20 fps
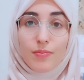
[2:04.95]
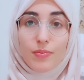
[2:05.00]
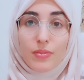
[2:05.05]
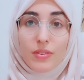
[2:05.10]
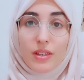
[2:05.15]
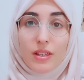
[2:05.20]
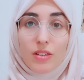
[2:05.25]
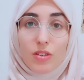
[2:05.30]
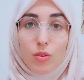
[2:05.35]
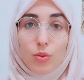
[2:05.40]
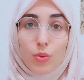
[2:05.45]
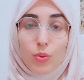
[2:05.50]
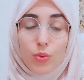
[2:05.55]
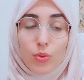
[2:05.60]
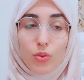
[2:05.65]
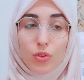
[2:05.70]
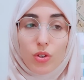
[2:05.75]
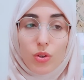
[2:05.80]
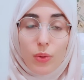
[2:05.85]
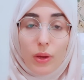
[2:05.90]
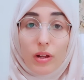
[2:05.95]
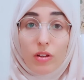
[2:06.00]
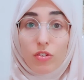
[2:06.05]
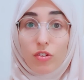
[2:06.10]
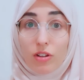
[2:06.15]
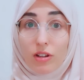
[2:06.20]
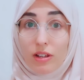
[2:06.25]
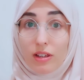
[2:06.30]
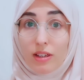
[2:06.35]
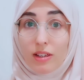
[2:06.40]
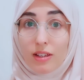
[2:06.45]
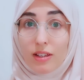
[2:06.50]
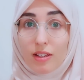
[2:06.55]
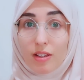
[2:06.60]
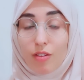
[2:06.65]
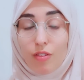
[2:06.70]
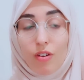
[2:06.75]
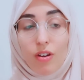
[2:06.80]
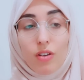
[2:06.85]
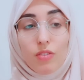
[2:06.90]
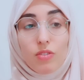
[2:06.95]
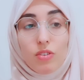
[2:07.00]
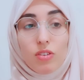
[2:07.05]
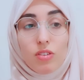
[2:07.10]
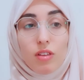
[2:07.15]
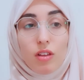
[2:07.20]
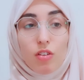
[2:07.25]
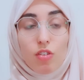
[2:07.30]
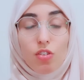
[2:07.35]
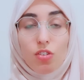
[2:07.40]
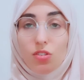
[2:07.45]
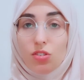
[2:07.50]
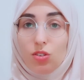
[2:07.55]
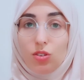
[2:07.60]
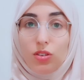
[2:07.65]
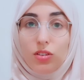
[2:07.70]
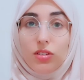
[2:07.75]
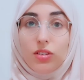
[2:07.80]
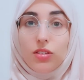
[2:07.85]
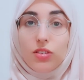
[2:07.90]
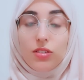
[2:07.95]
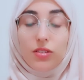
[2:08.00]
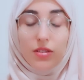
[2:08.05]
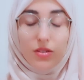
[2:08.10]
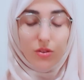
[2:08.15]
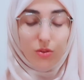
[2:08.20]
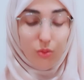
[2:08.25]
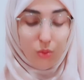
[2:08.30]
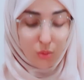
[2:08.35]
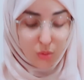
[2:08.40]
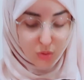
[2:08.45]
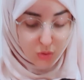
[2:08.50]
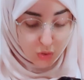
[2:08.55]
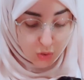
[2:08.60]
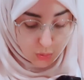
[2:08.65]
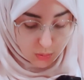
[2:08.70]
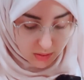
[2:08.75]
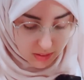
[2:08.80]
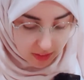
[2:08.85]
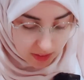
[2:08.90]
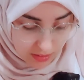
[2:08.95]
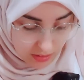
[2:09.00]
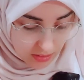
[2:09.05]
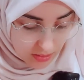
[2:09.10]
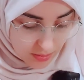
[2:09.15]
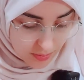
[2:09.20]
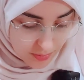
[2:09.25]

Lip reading: These are all new actually in the crafter section, so this is still all new in.